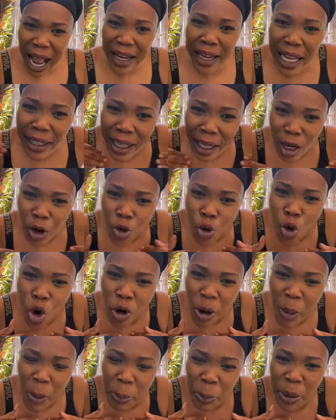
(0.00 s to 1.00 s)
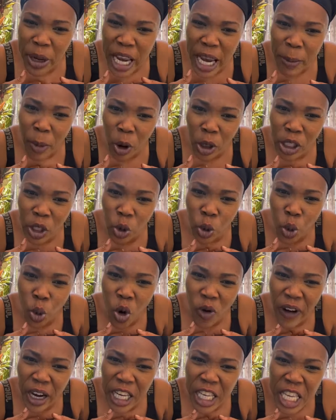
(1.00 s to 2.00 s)
And that's the role I play amongst
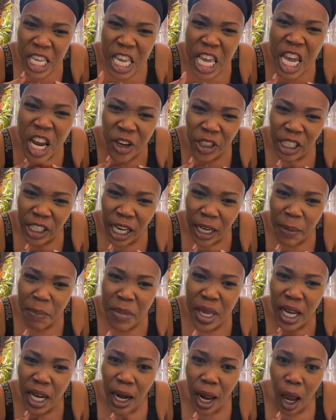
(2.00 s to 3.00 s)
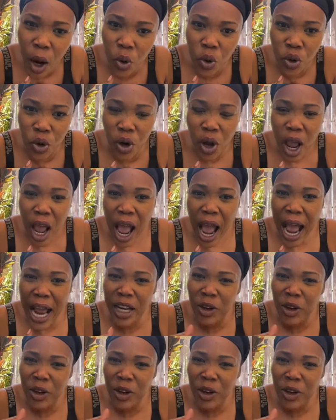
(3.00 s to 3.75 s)
you over the years in the middle of you.